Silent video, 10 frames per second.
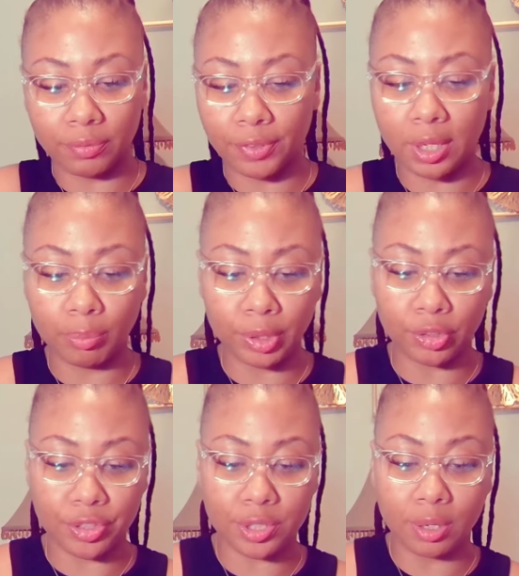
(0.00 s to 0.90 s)
family
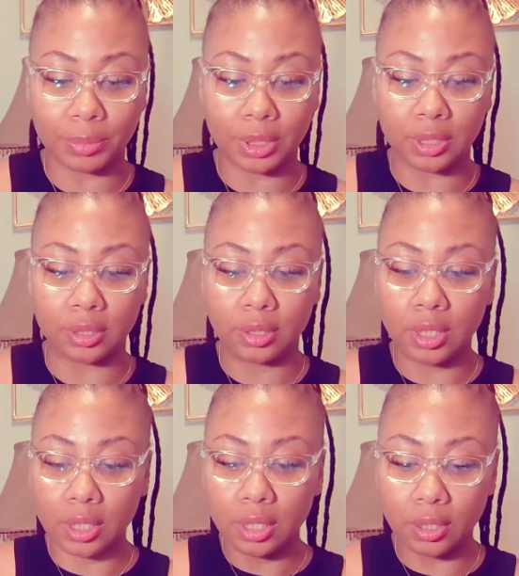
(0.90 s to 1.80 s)
or something.
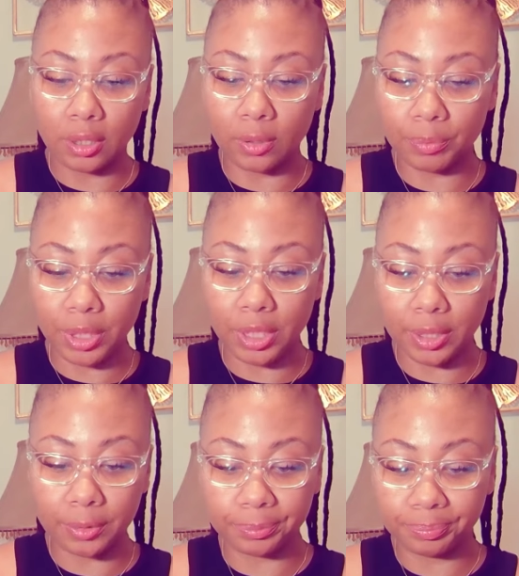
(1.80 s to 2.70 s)
Um,
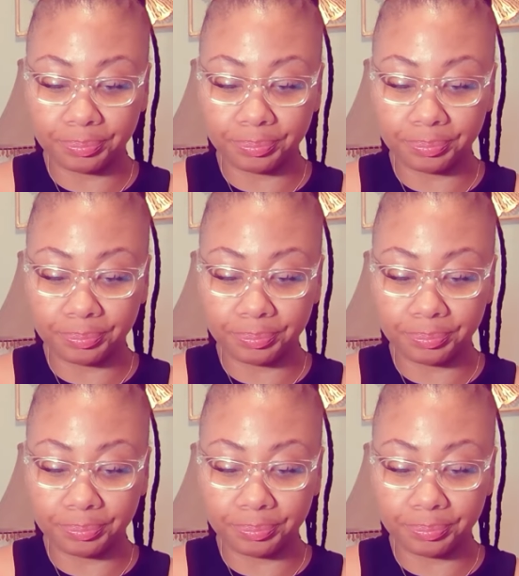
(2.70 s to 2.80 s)
yeah.